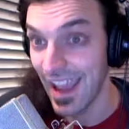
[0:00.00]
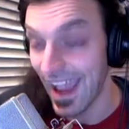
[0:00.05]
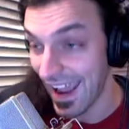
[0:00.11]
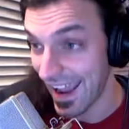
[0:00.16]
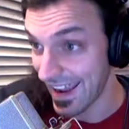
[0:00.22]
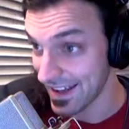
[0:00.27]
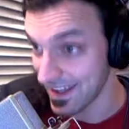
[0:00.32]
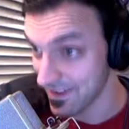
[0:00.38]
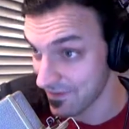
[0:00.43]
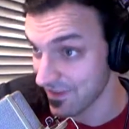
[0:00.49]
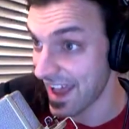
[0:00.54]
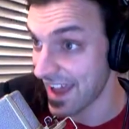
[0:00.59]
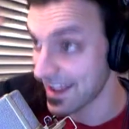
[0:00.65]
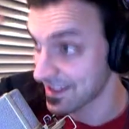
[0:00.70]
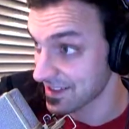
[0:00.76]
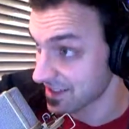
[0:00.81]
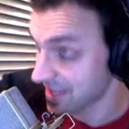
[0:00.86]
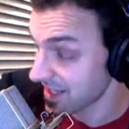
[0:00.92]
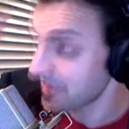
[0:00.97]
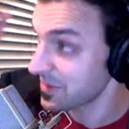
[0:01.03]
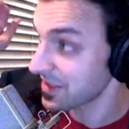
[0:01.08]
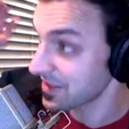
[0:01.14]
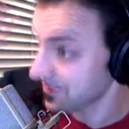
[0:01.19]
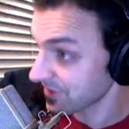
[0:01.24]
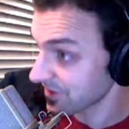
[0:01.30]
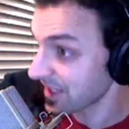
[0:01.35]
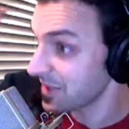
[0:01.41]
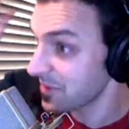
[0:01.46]
And if that is coming
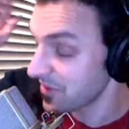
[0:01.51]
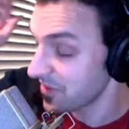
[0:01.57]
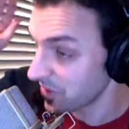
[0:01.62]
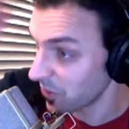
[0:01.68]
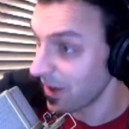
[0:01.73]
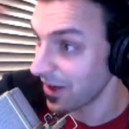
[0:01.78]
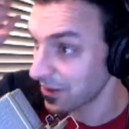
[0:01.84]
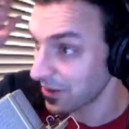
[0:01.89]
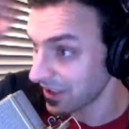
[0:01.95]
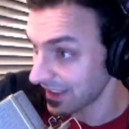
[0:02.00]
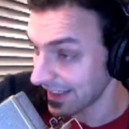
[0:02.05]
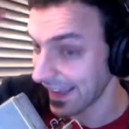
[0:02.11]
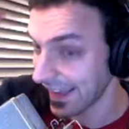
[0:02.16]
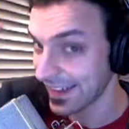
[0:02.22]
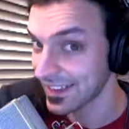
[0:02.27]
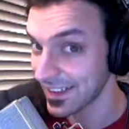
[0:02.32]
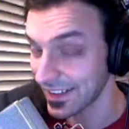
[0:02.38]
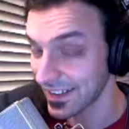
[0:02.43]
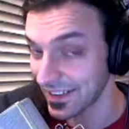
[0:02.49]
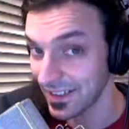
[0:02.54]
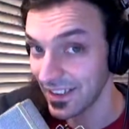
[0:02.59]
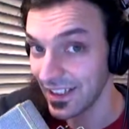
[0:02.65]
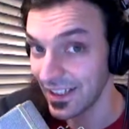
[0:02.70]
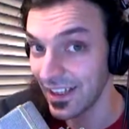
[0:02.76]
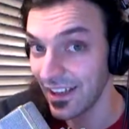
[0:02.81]
from the well-connected,